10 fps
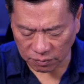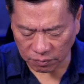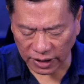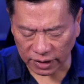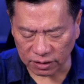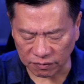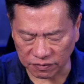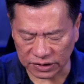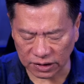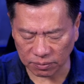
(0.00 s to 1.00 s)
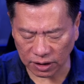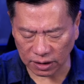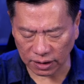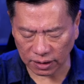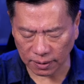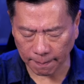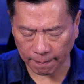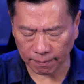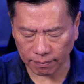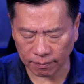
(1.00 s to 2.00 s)
Come back to your physical body.
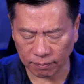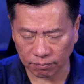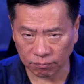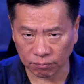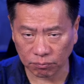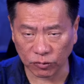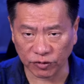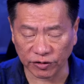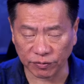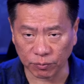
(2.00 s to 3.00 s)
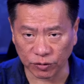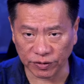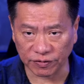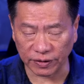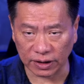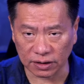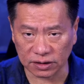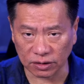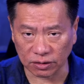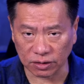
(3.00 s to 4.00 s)
Move your
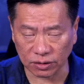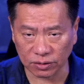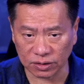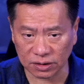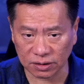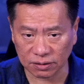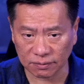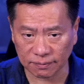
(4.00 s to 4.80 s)
fingers and your toes.